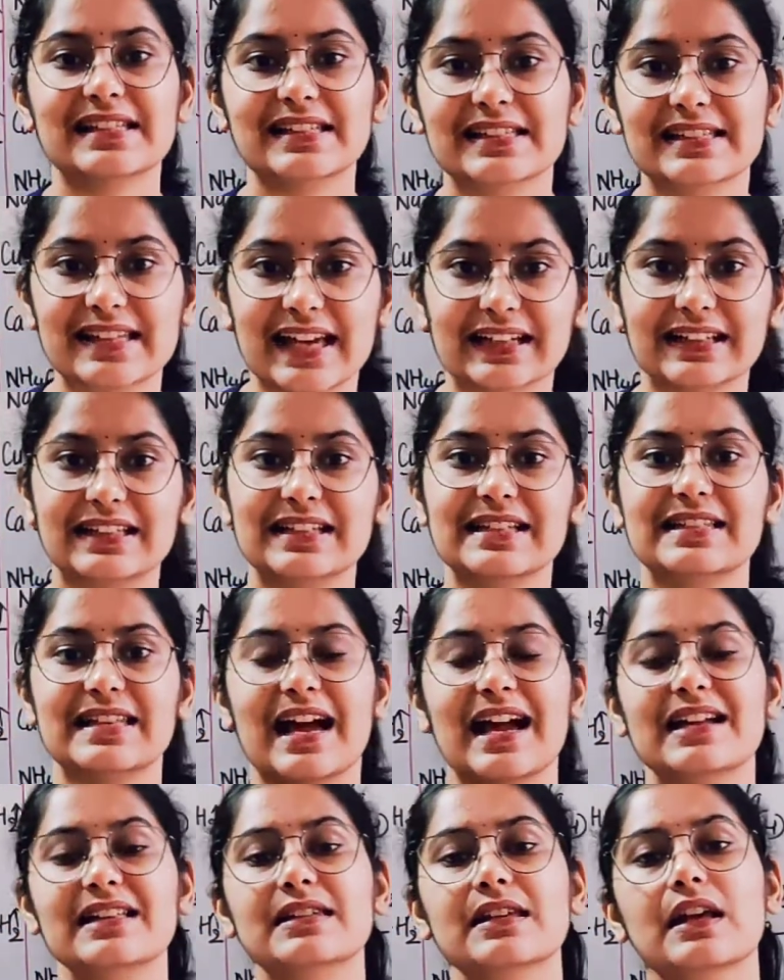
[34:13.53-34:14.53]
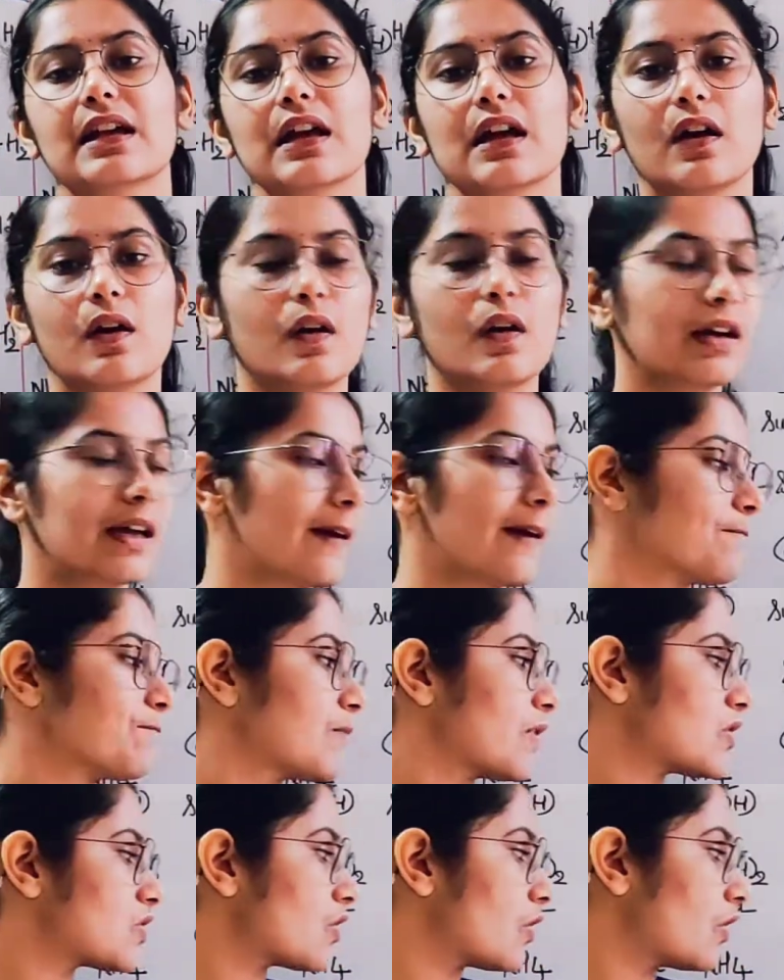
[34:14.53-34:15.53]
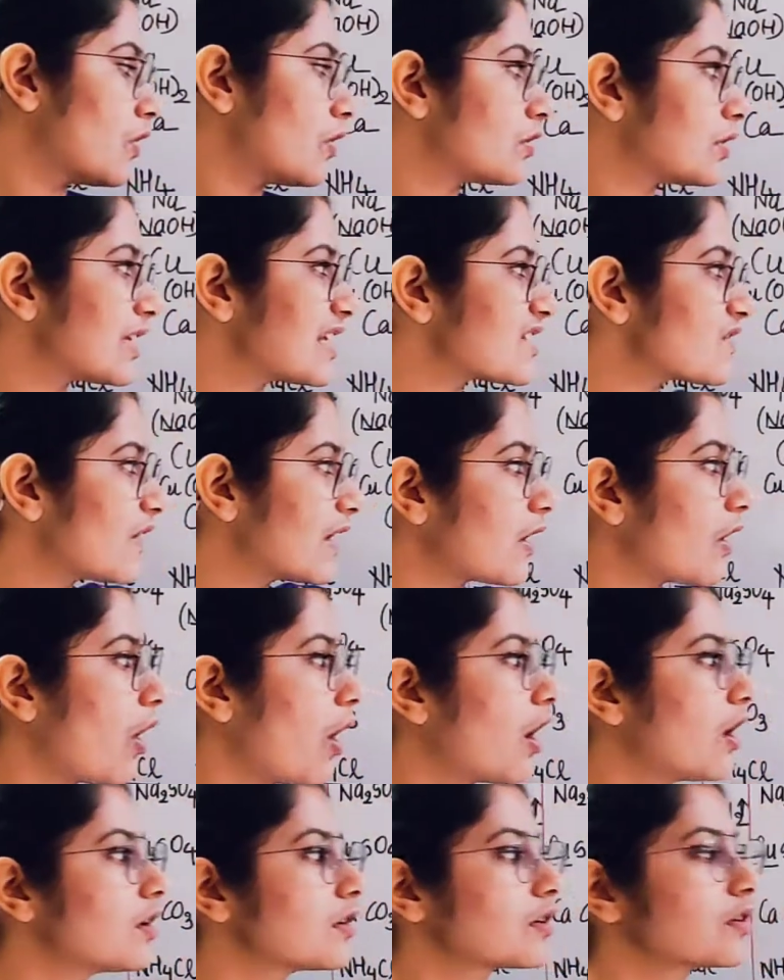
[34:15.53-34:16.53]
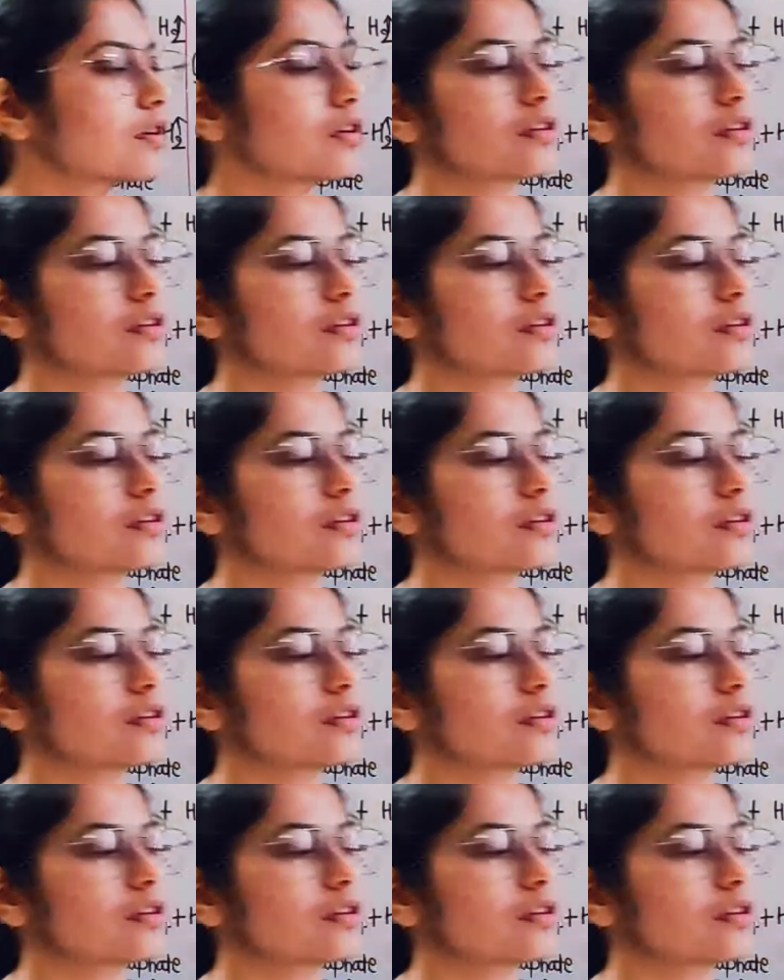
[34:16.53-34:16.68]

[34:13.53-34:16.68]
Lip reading: insecticides. Okay, so these were all